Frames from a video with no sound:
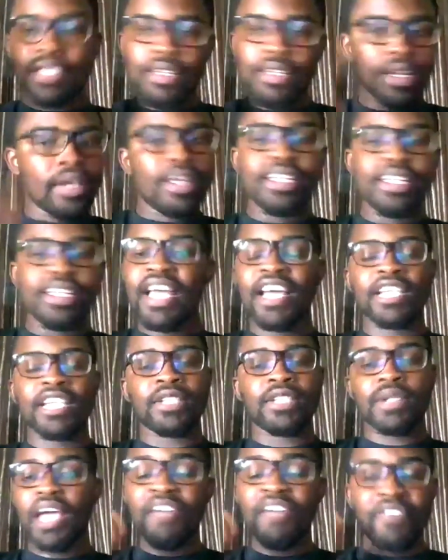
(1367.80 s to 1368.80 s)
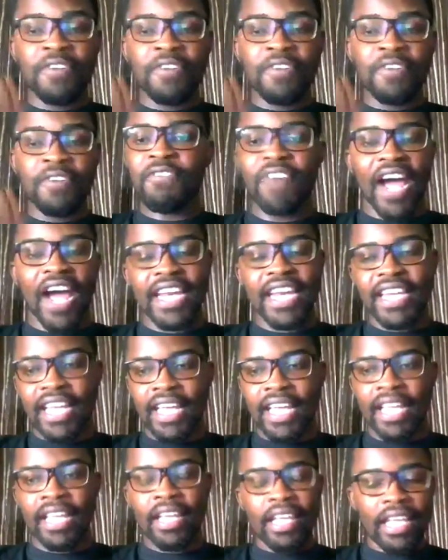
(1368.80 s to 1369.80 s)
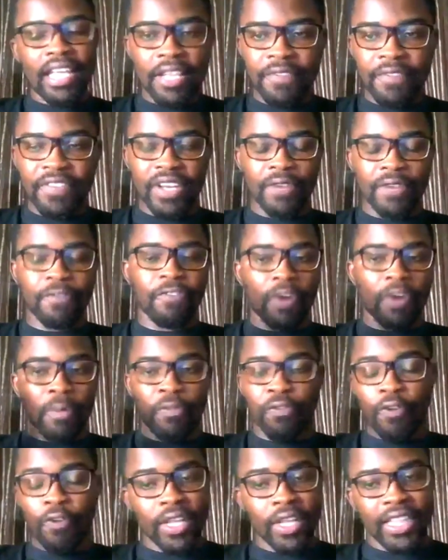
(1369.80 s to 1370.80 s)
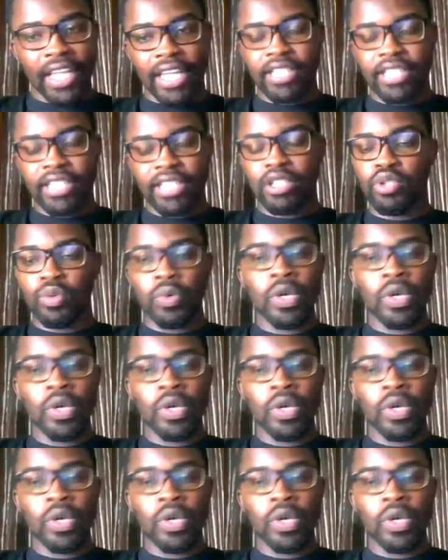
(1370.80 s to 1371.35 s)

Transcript: there's every Friday evening from 4:30 to